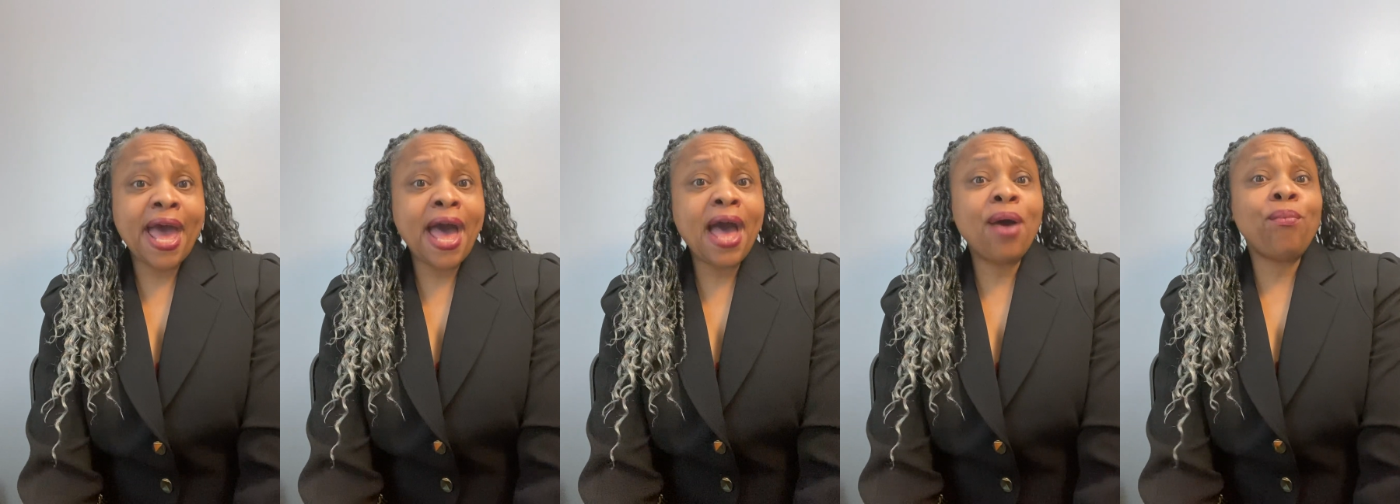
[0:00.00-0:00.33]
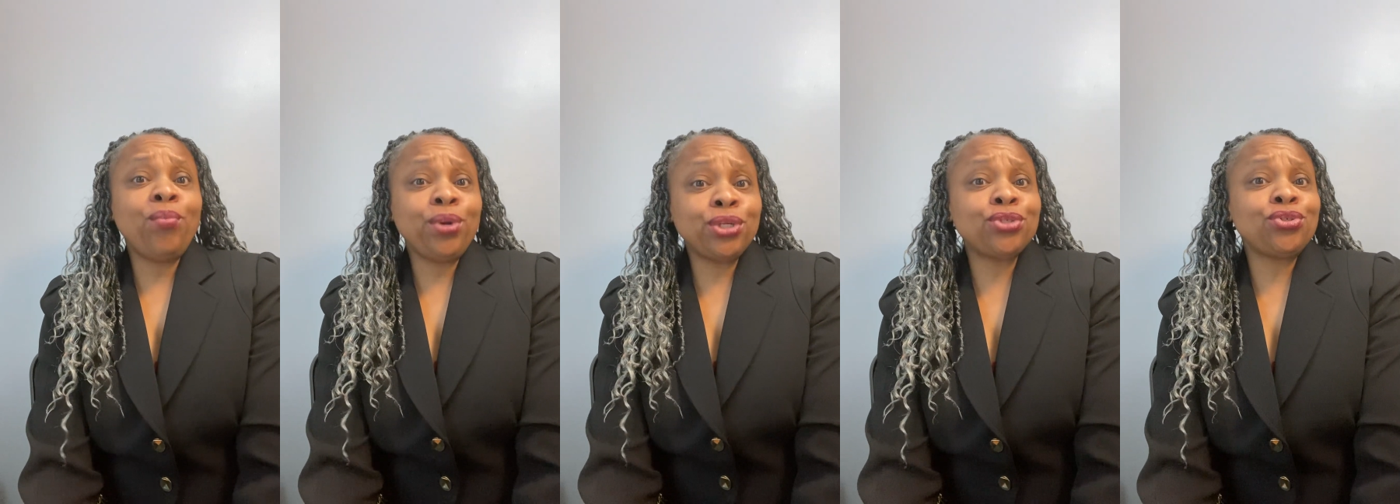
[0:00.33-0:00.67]
I
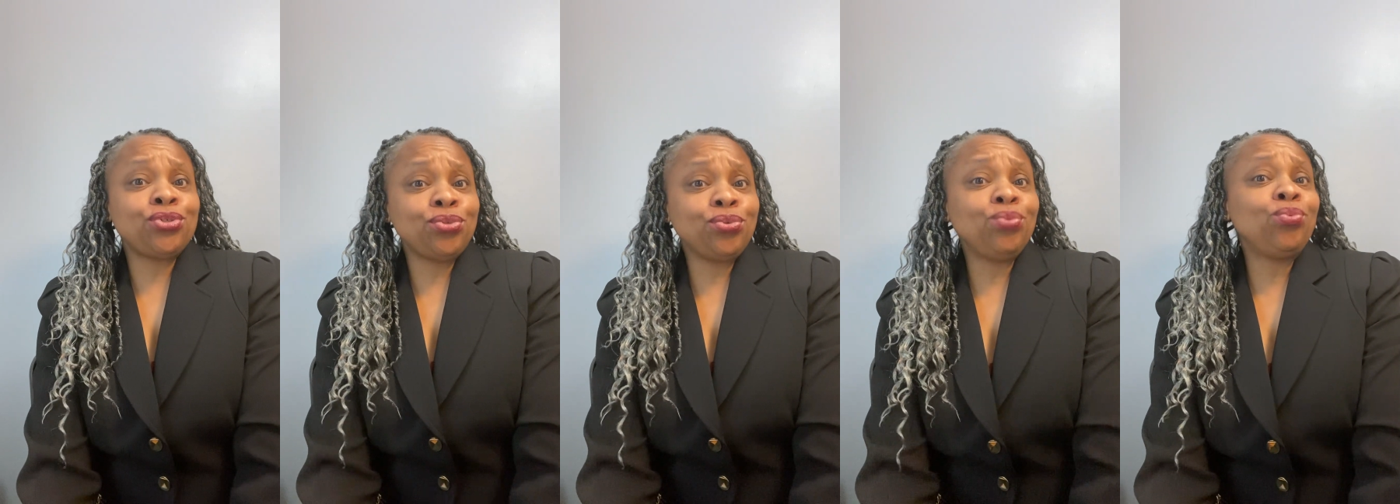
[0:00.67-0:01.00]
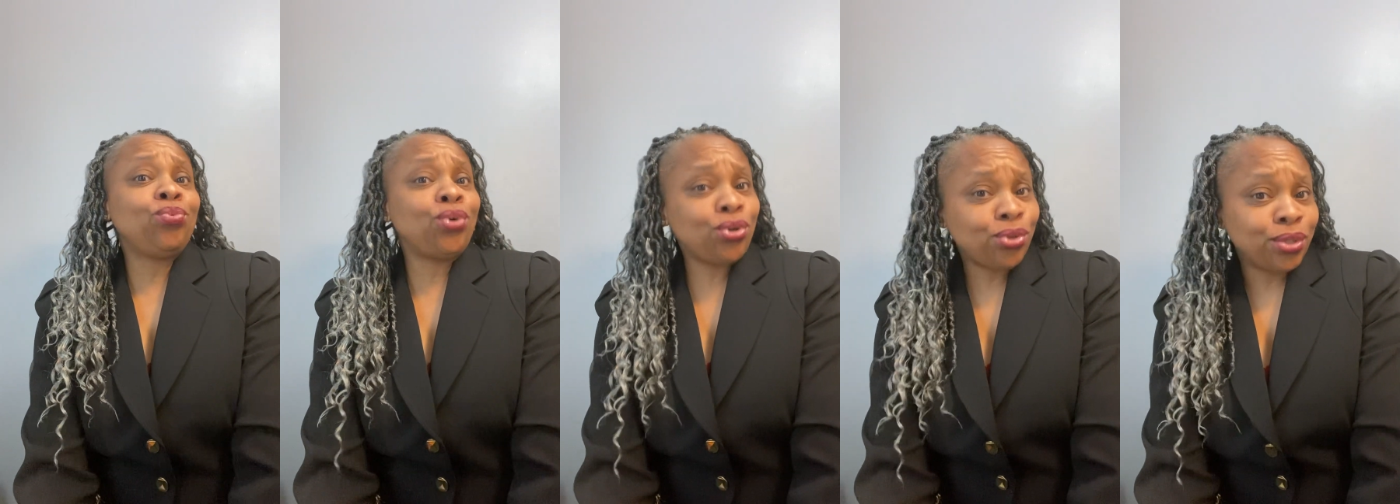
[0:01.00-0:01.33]
wish you
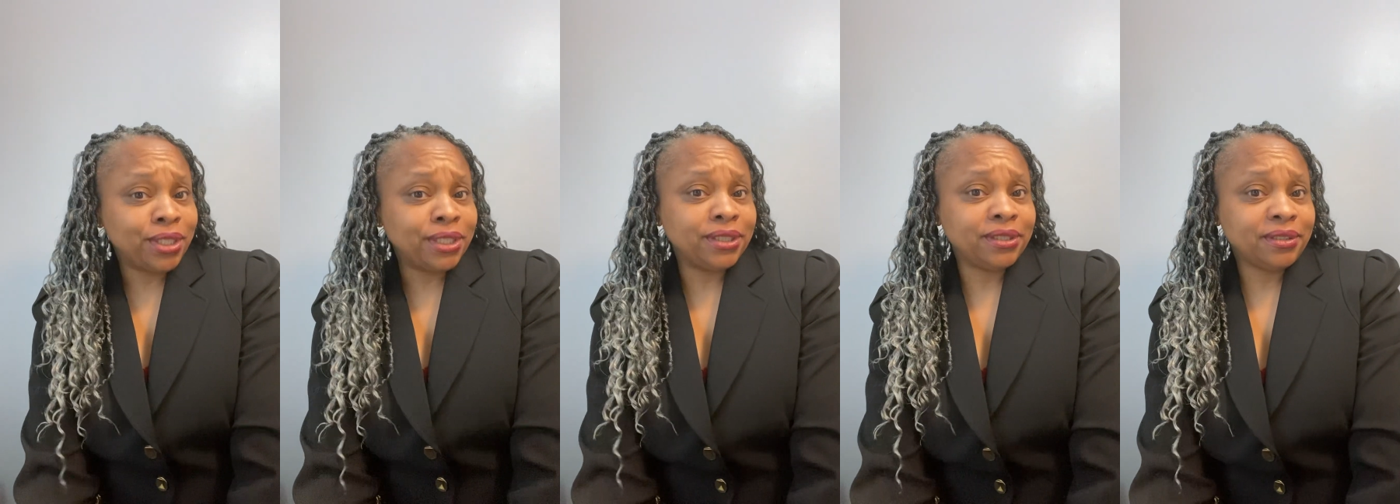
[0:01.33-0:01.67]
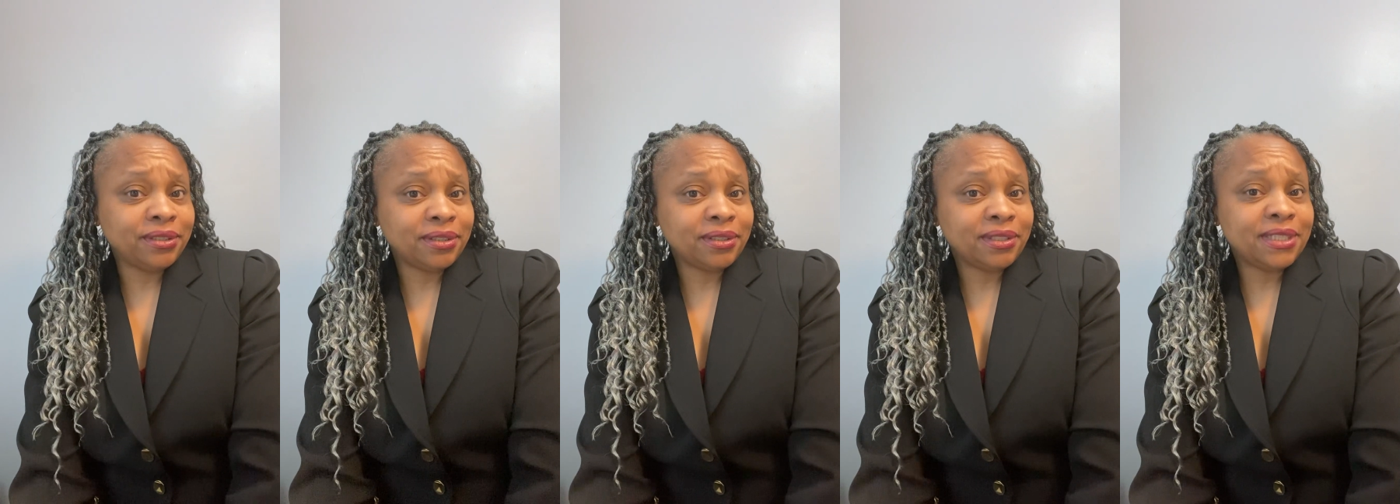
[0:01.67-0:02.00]
would
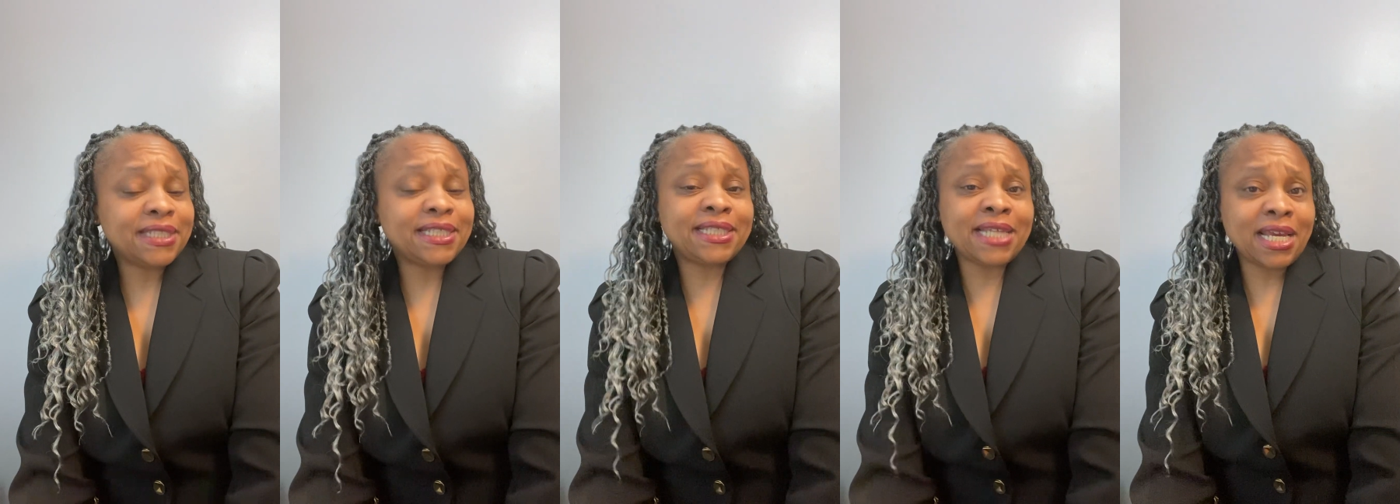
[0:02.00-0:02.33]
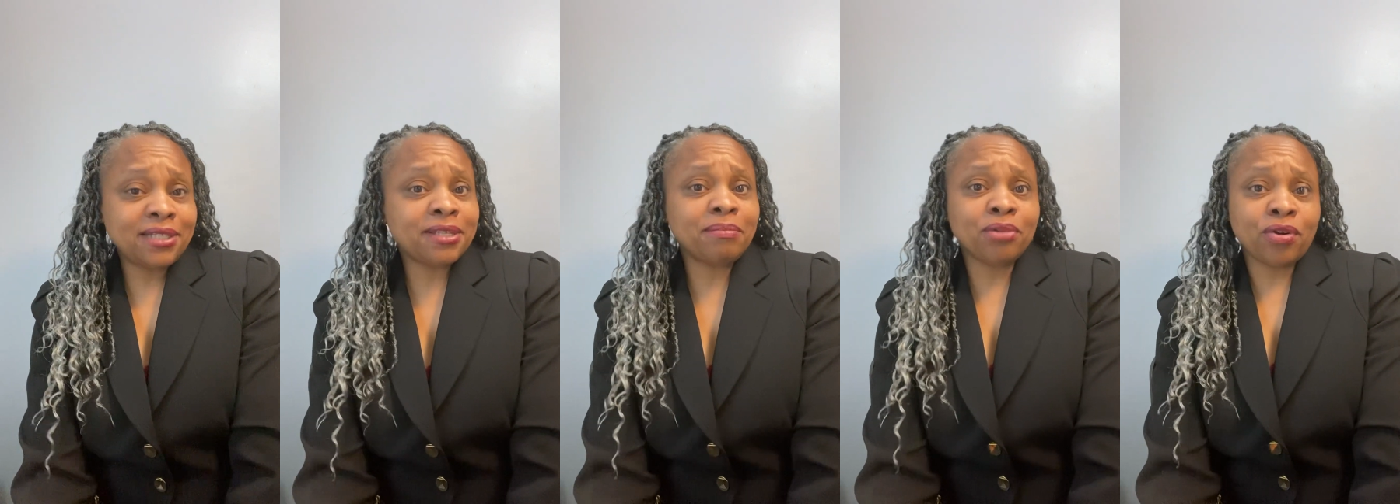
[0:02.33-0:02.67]
say
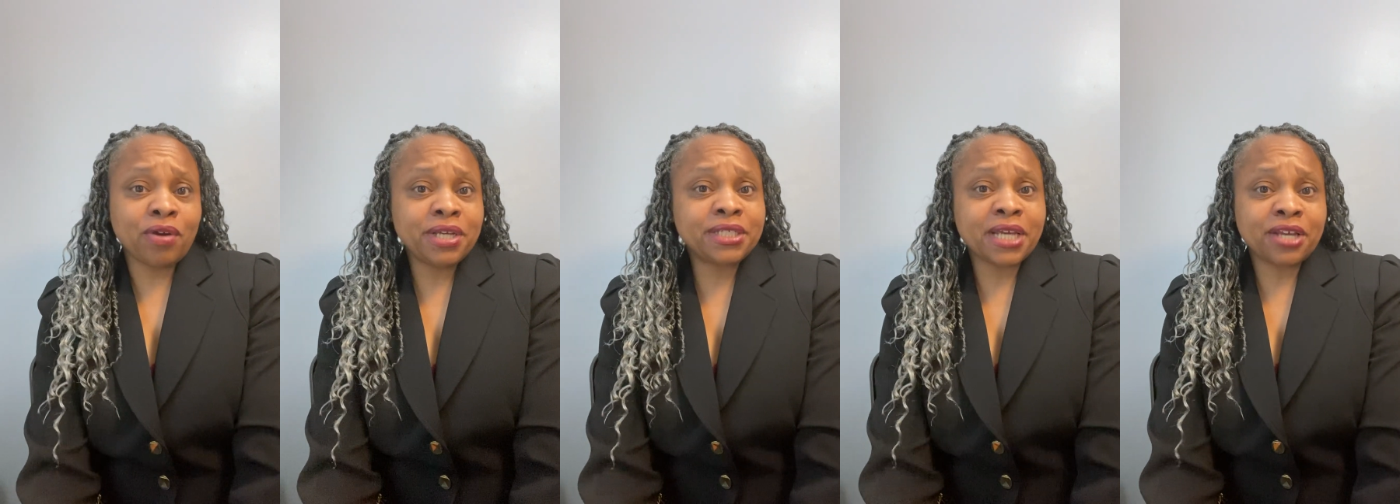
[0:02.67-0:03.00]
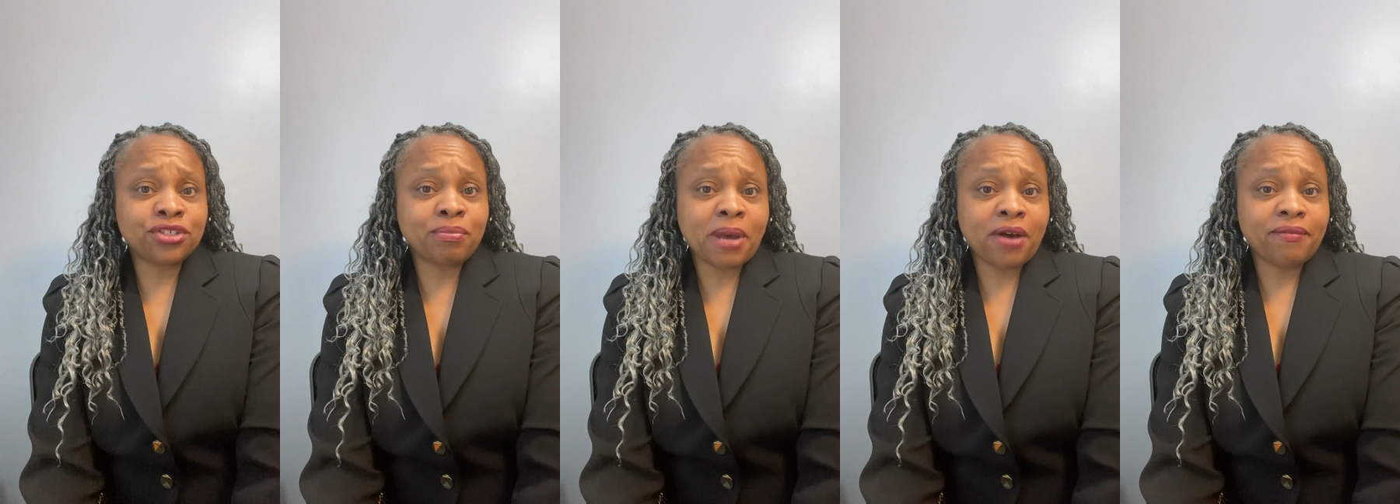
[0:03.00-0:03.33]
something crazy
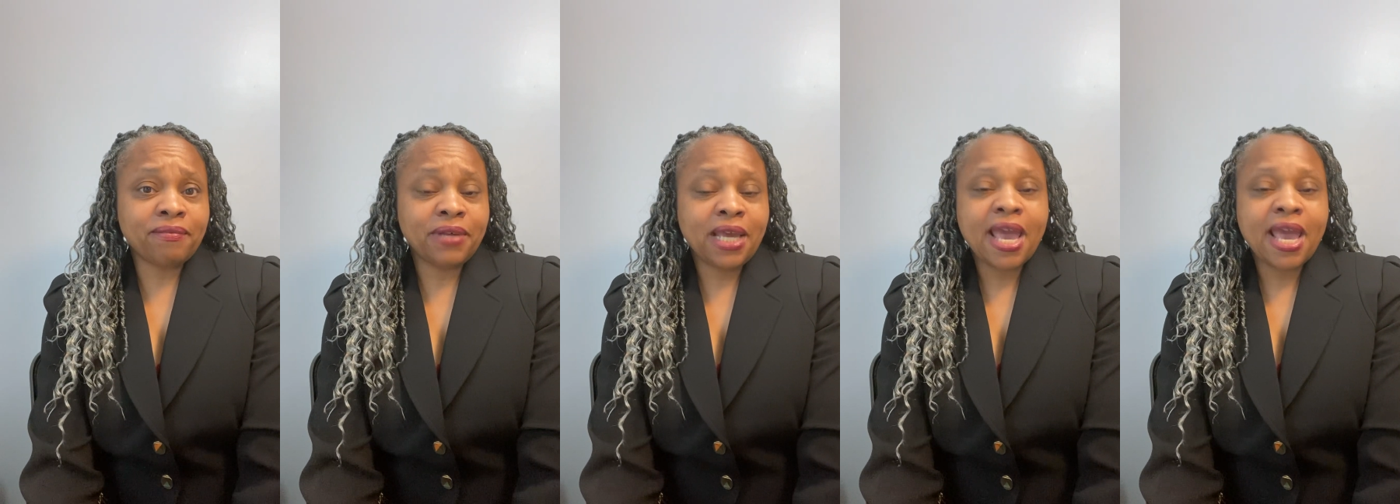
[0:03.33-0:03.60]
out your mouth.